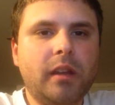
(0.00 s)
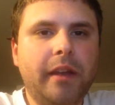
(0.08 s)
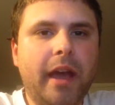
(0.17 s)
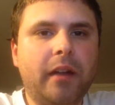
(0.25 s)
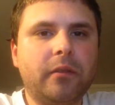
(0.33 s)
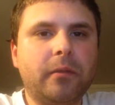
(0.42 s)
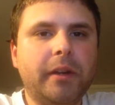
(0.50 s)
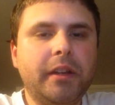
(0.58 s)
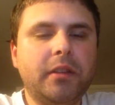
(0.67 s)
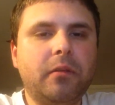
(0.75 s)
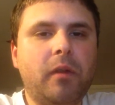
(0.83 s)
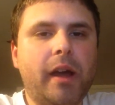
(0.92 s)
Now, the
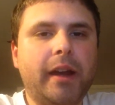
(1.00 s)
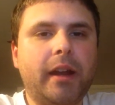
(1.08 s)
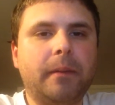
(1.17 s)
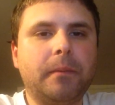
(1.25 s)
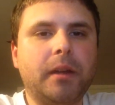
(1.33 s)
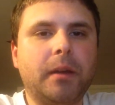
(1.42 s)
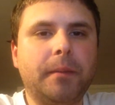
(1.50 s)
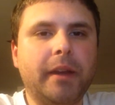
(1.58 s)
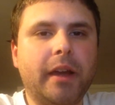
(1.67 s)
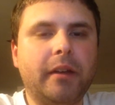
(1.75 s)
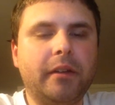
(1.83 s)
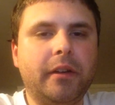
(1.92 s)
reason why I'm
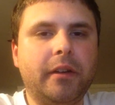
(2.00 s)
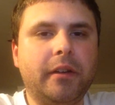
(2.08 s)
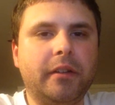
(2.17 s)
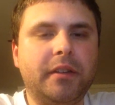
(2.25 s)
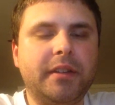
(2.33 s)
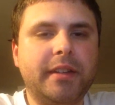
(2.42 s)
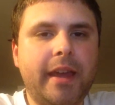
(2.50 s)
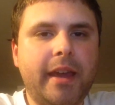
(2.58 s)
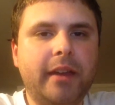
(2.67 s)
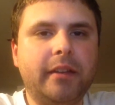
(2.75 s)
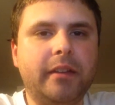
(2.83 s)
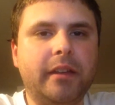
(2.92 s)
coming out here and
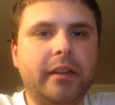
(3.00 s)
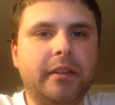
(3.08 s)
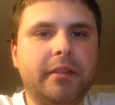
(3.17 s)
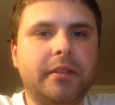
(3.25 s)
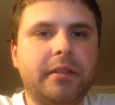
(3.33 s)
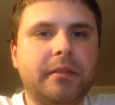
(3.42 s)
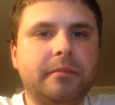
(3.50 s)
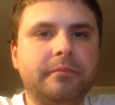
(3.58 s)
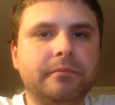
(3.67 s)
saying this